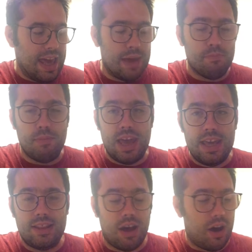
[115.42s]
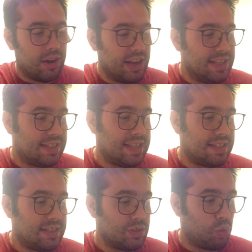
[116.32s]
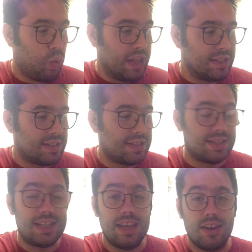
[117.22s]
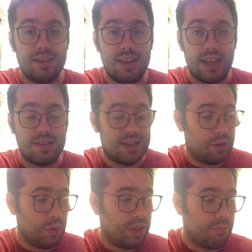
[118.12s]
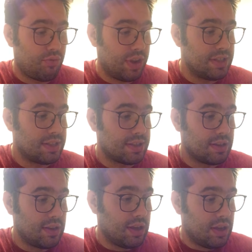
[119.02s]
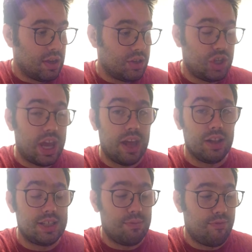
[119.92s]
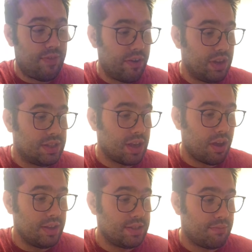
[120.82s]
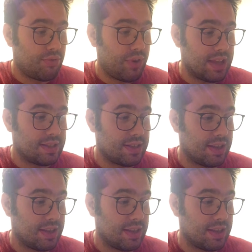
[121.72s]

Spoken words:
It made the ugly sisters wince to see her dancing with the prince. She held him very tight and pressed